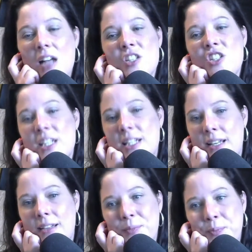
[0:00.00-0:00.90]

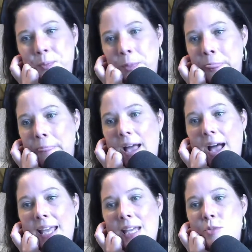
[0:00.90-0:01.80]
Jenny,
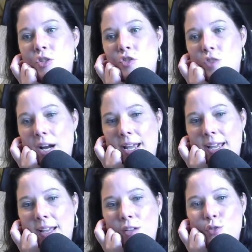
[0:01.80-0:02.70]
I am
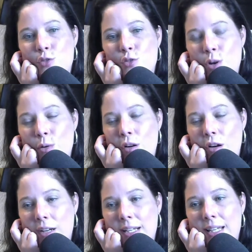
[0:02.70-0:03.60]
trying so
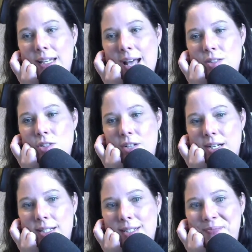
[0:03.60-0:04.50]
hard to get Al
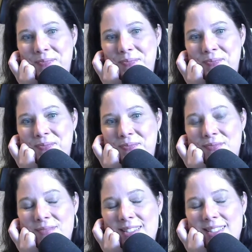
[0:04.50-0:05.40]
Strada.
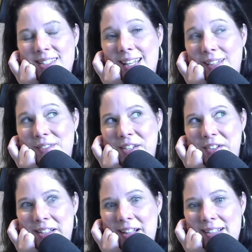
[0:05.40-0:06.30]
He lives here
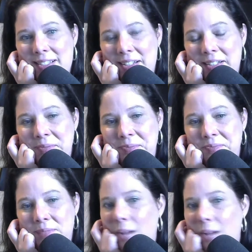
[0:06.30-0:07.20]
in Alaska.
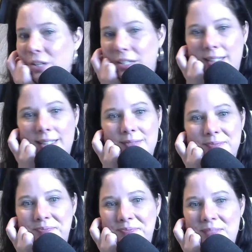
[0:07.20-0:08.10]
I'm working it.
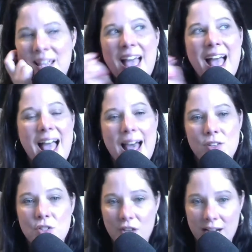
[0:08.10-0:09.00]
Al
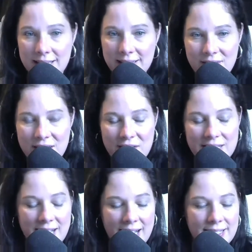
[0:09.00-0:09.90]
Strada lives here in
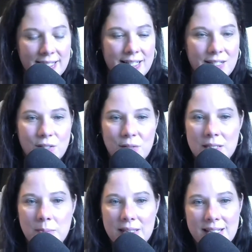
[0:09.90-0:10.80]
Alaska. So does
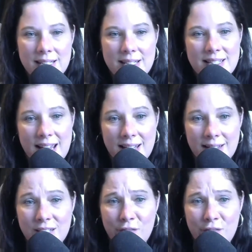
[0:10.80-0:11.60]
Billy Stanley's